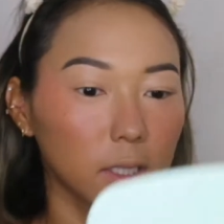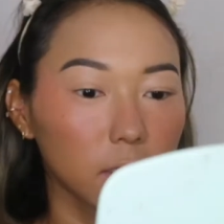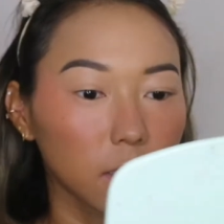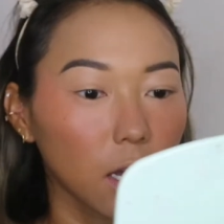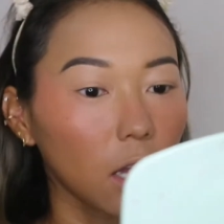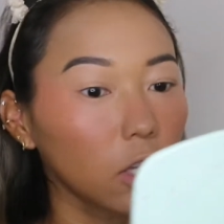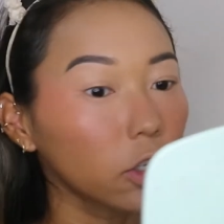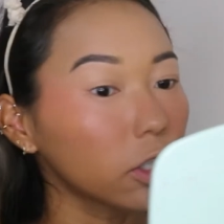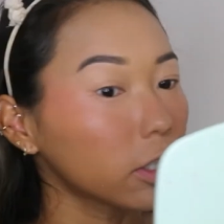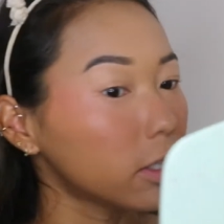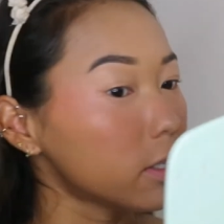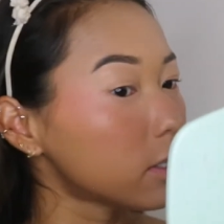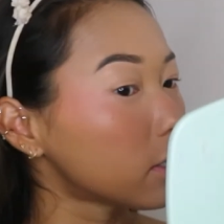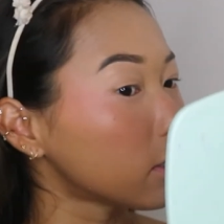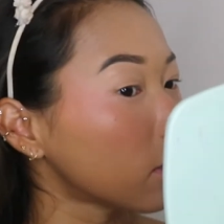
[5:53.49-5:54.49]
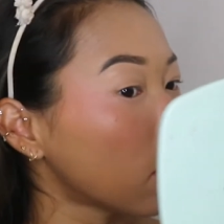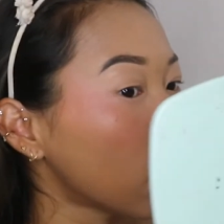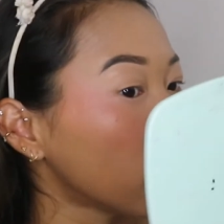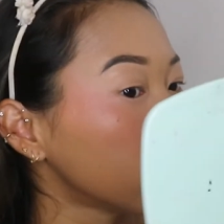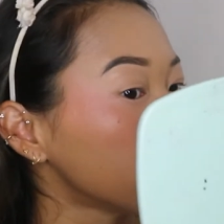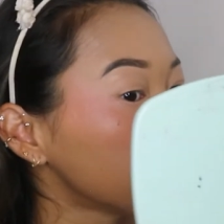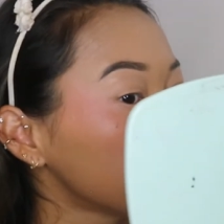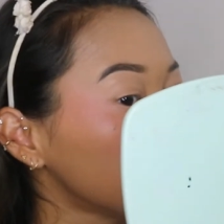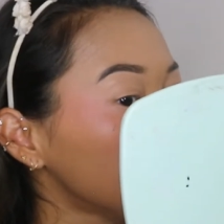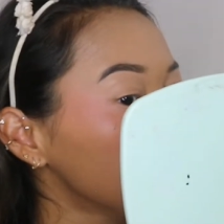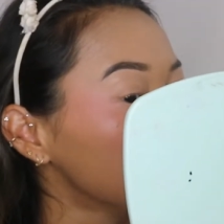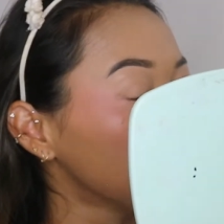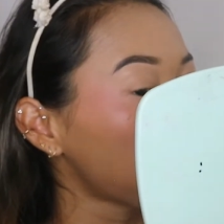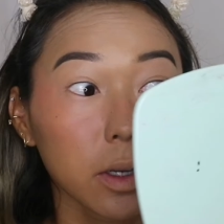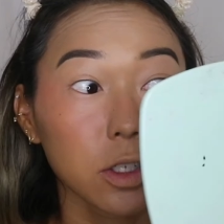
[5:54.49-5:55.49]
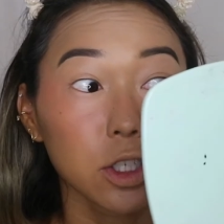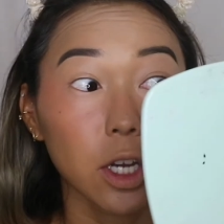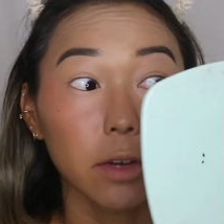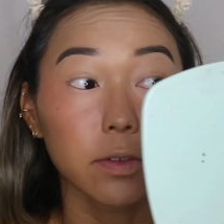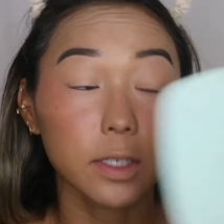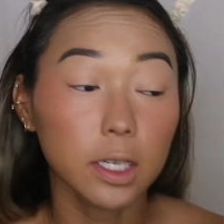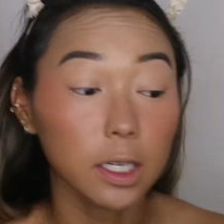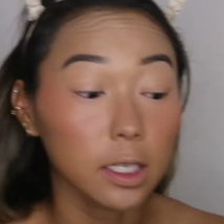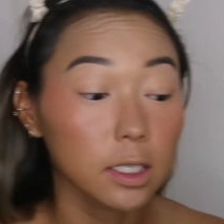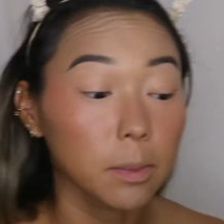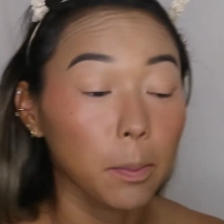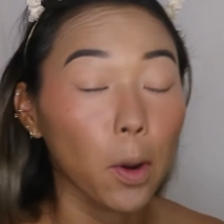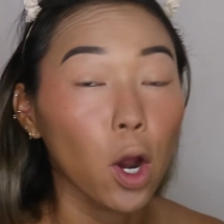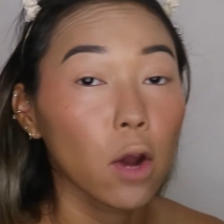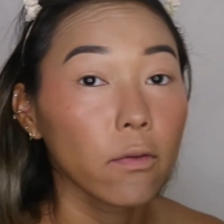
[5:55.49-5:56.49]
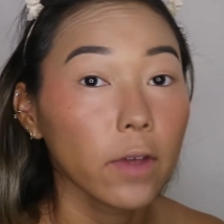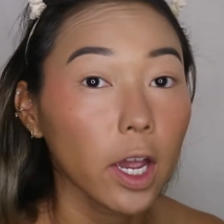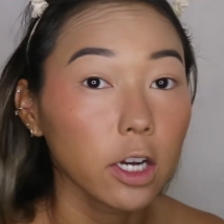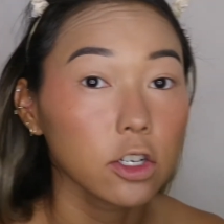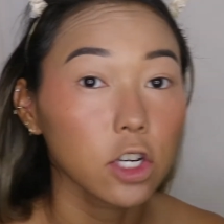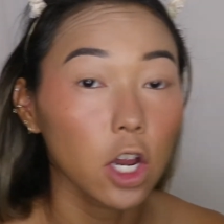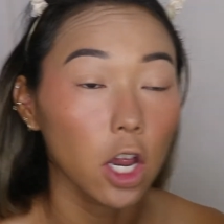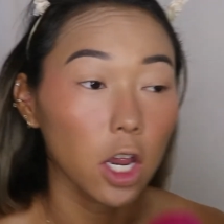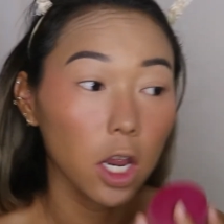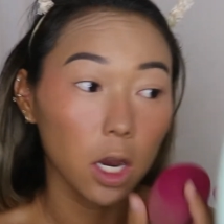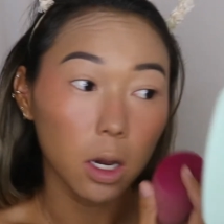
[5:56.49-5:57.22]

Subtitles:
This color is honestly chef's kiss perfection.